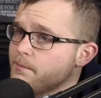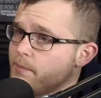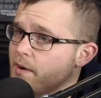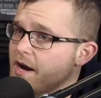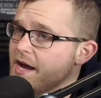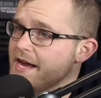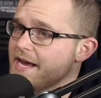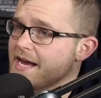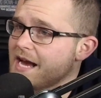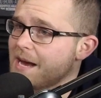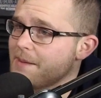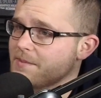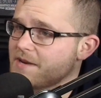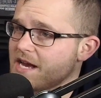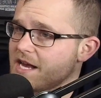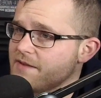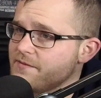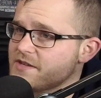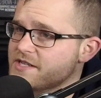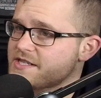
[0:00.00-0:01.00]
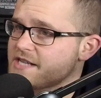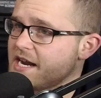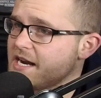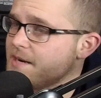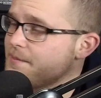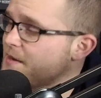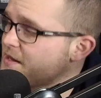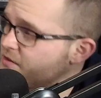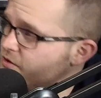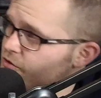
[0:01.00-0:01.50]
But I'm kind of
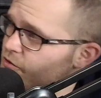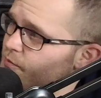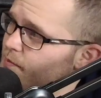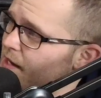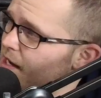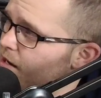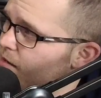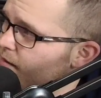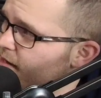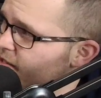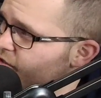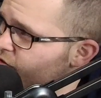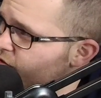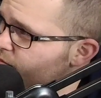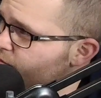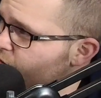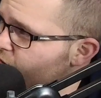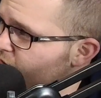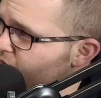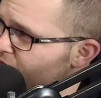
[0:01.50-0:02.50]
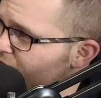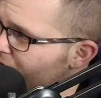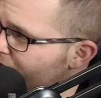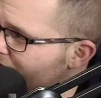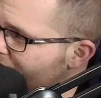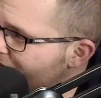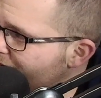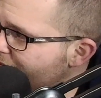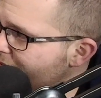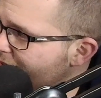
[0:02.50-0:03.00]
excited about the new Power Rangers movie.
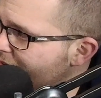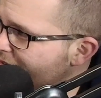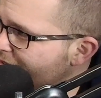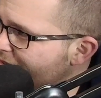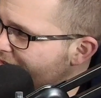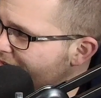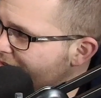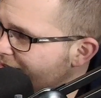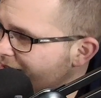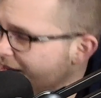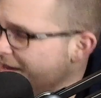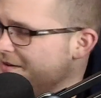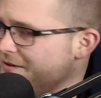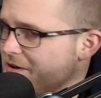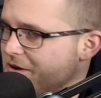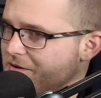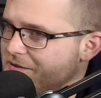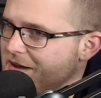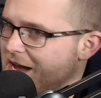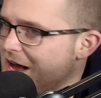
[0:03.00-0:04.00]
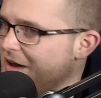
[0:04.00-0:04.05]
Why? I don't know. They,